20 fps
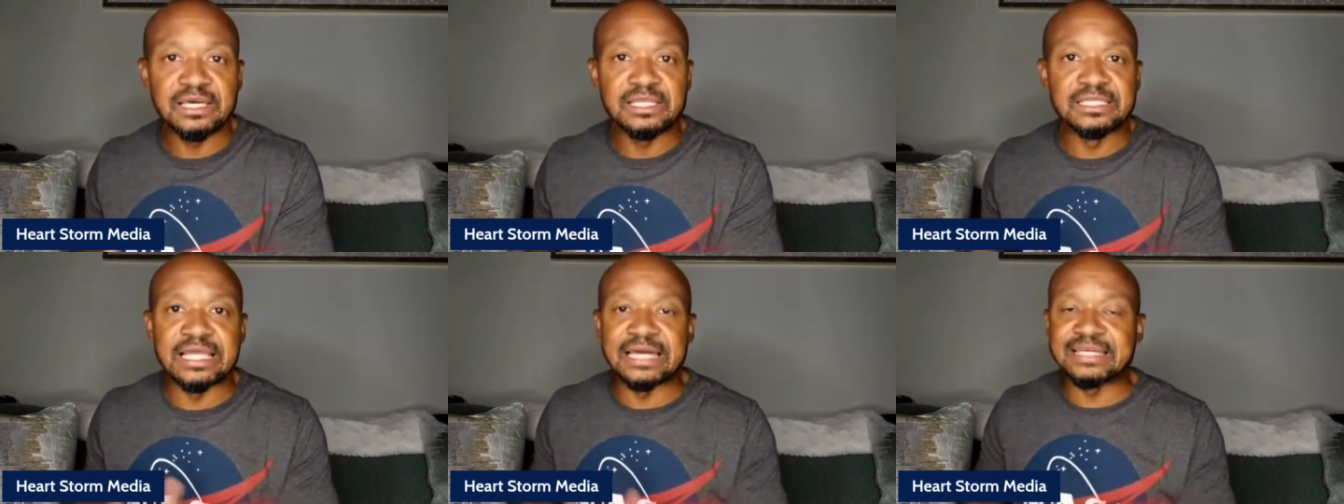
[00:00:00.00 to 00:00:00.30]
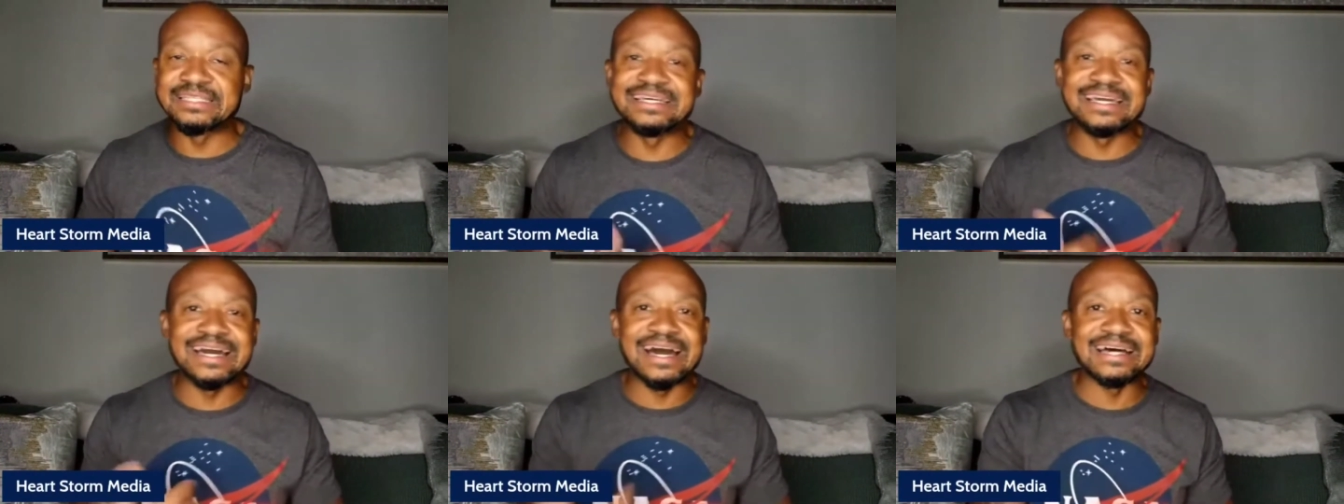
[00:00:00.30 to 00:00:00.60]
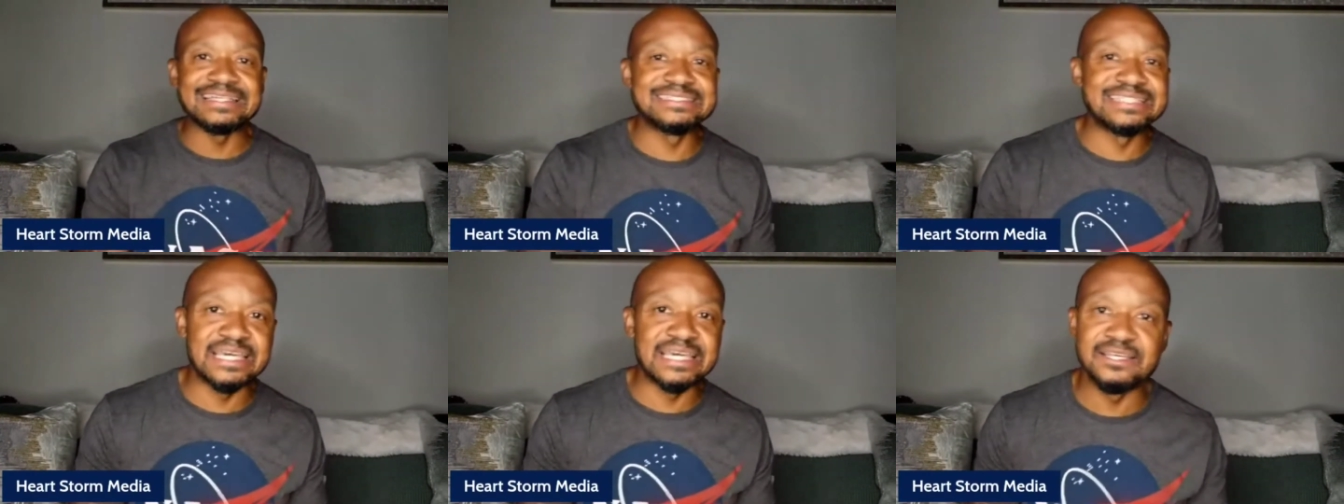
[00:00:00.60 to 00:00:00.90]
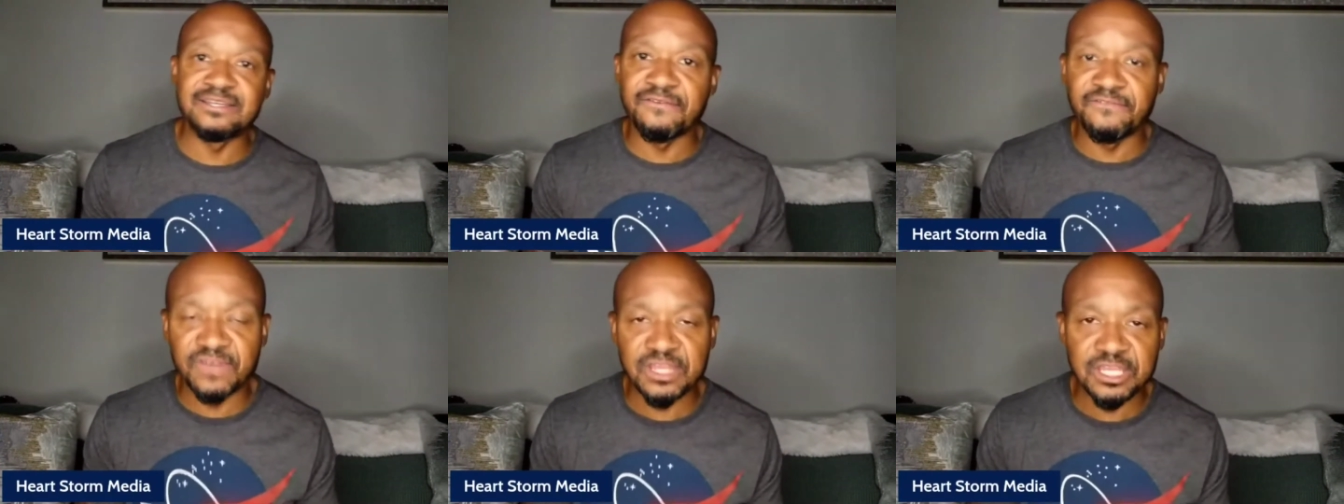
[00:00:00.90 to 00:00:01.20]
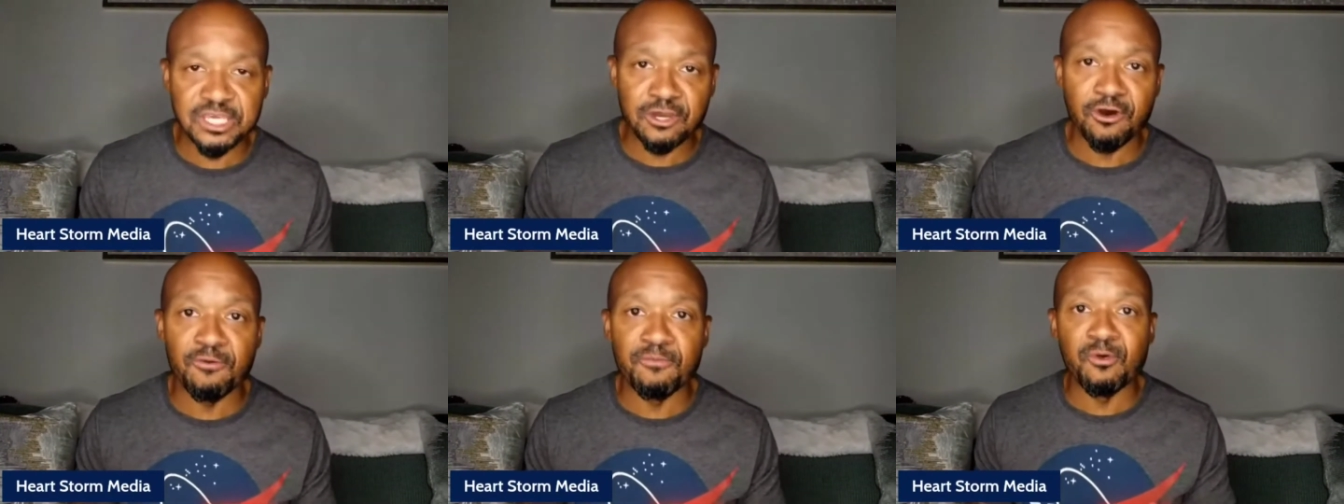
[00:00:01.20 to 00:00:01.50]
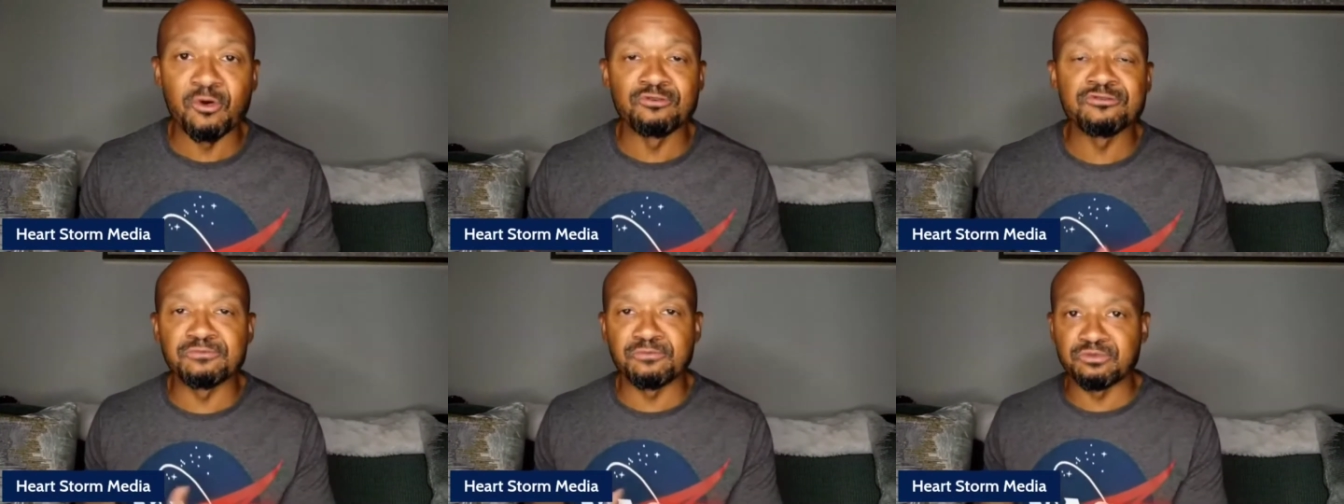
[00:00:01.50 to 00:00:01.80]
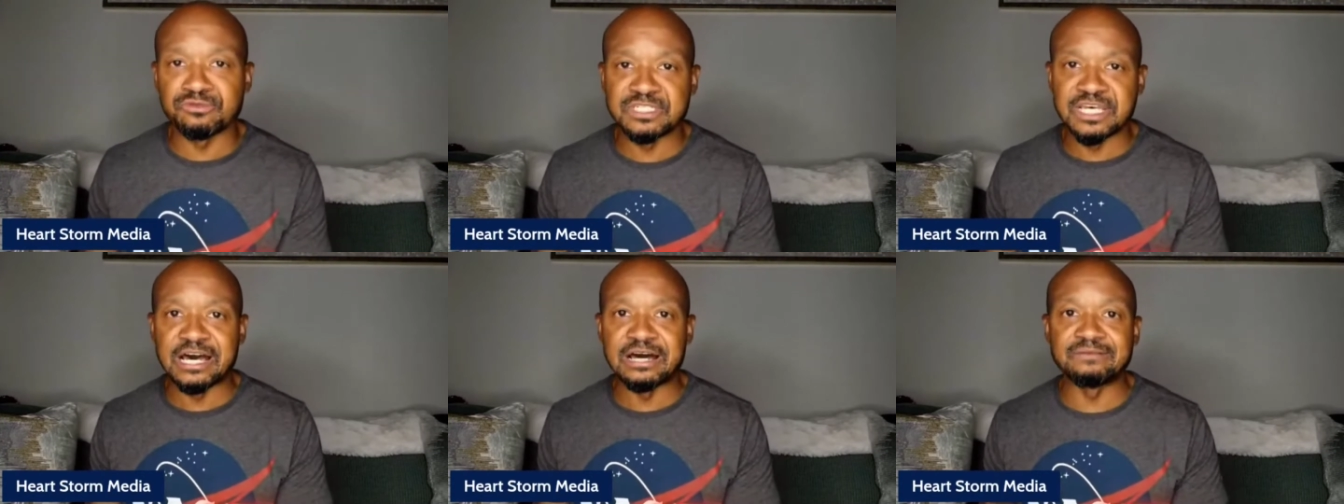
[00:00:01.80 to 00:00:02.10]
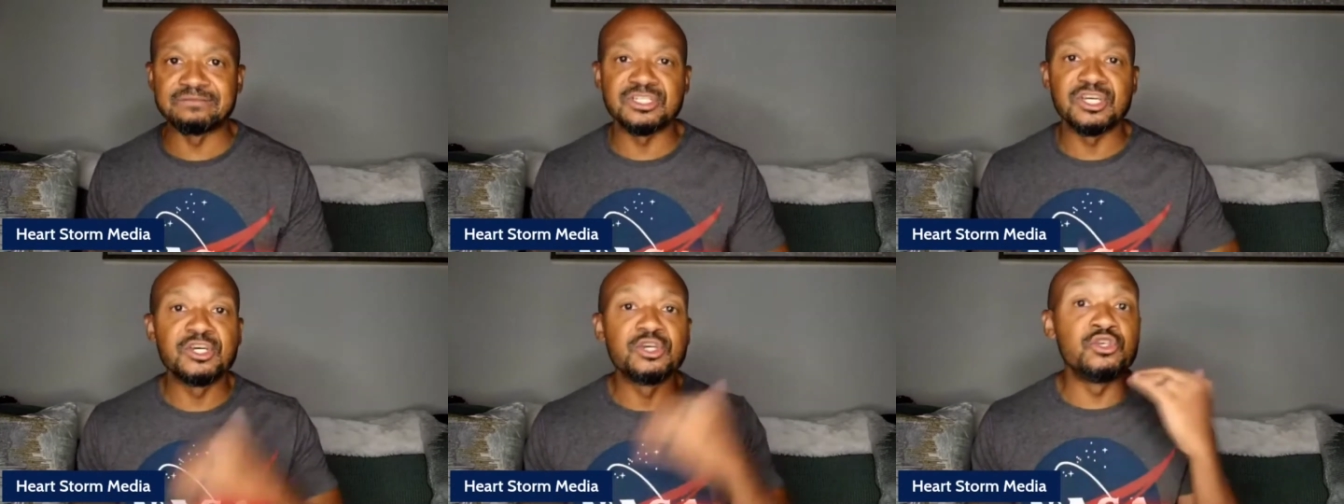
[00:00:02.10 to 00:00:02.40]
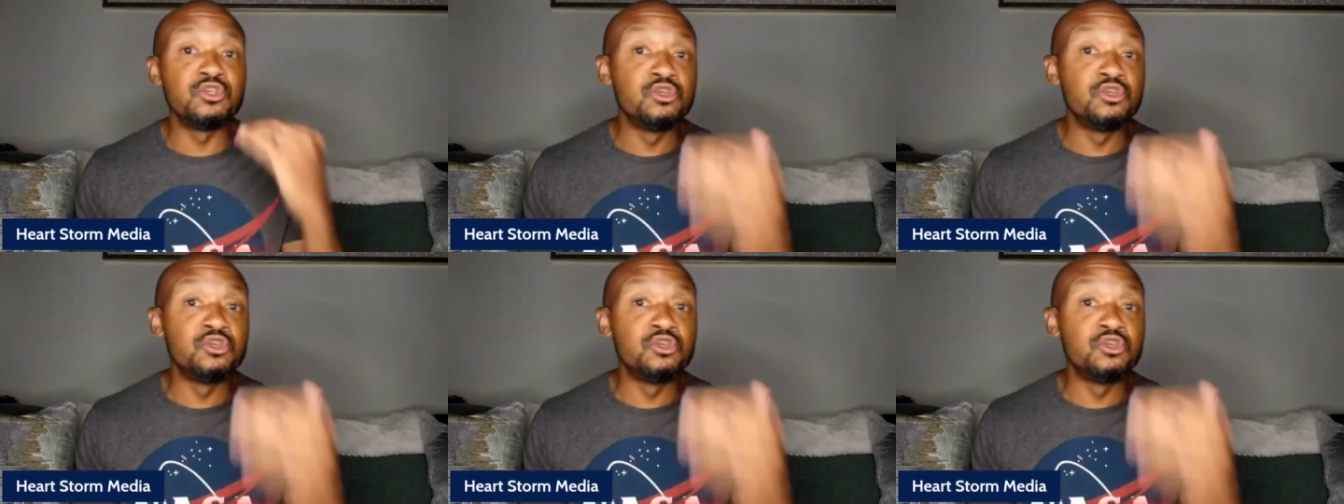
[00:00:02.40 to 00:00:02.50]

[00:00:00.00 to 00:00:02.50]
Like the guy said in the video multiple times,